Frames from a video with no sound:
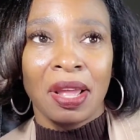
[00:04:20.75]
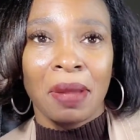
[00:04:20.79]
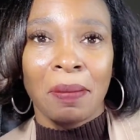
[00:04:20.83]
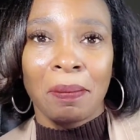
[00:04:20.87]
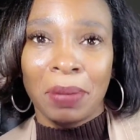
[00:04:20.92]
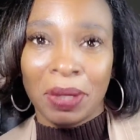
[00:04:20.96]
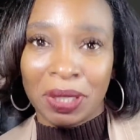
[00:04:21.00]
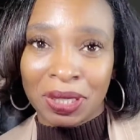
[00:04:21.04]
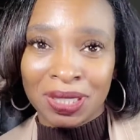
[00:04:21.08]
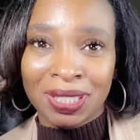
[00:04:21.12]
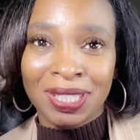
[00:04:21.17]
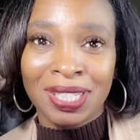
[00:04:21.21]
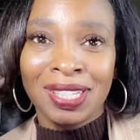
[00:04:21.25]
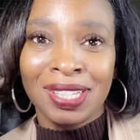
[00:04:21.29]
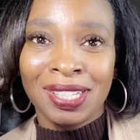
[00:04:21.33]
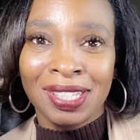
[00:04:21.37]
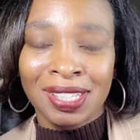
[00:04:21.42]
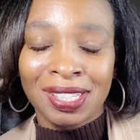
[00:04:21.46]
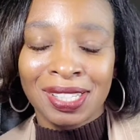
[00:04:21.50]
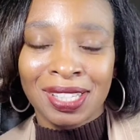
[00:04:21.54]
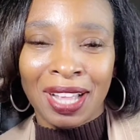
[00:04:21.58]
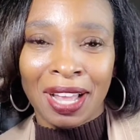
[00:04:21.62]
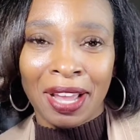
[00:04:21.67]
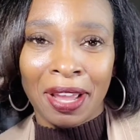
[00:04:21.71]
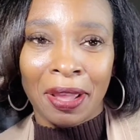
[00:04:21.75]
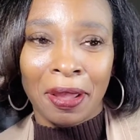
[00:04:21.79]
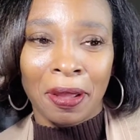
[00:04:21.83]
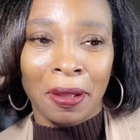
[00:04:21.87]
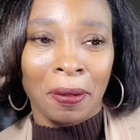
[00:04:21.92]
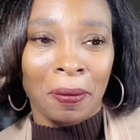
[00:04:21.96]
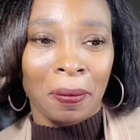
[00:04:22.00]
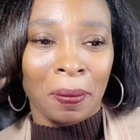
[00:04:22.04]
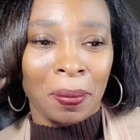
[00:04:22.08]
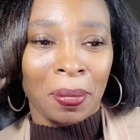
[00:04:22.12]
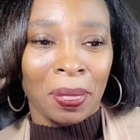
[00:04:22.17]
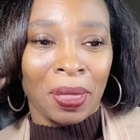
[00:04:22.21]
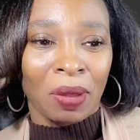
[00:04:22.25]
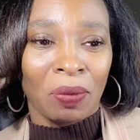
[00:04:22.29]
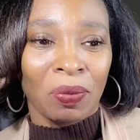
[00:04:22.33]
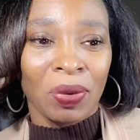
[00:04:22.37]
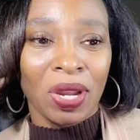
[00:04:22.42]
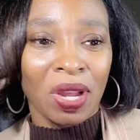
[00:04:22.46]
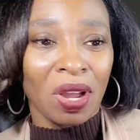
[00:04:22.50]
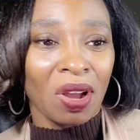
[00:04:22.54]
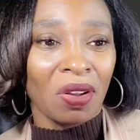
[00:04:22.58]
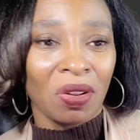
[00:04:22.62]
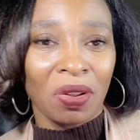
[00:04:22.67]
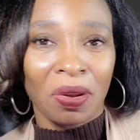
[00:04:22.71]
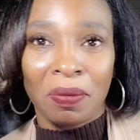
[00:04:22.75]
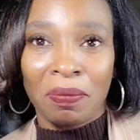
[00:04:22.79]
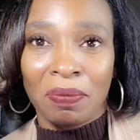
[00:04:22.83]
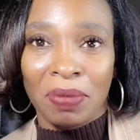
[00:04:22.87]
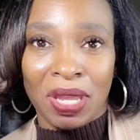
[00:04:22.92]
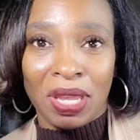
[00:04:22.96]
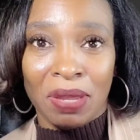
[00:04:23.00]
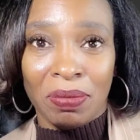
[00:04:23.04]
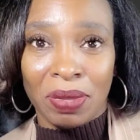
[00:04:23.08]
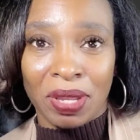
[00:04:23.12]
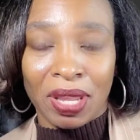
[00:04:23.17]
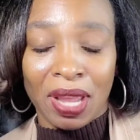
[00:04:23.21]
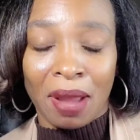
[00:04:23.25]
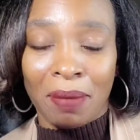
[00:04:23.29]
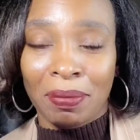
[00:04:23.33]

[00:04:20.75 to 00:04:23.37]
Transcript: But she's like, we call her Mimi.